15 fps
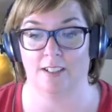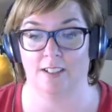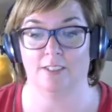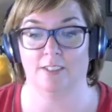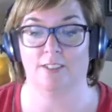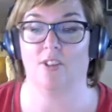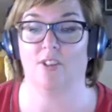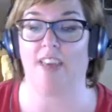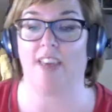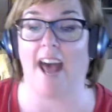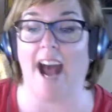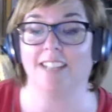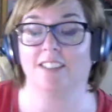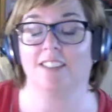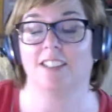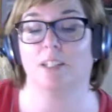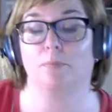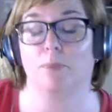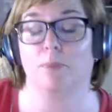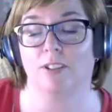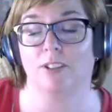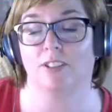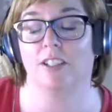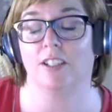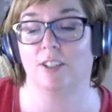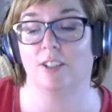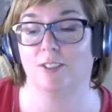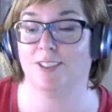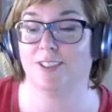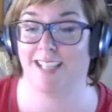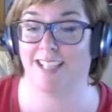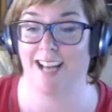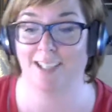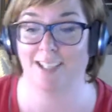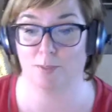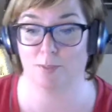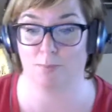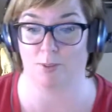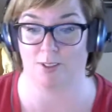So that's the person who's the expert.